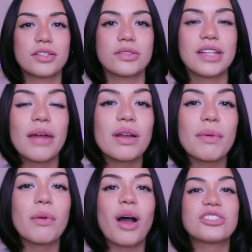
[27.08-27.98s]
so today we're gonna
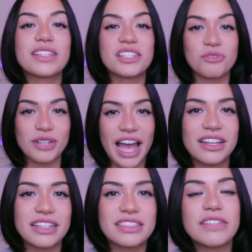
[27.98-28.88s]
be watching this
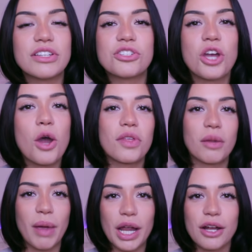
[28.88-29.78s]
reality TV show that
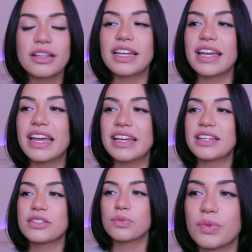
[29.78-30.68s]
apparently
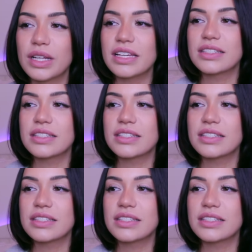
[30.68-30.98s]
is really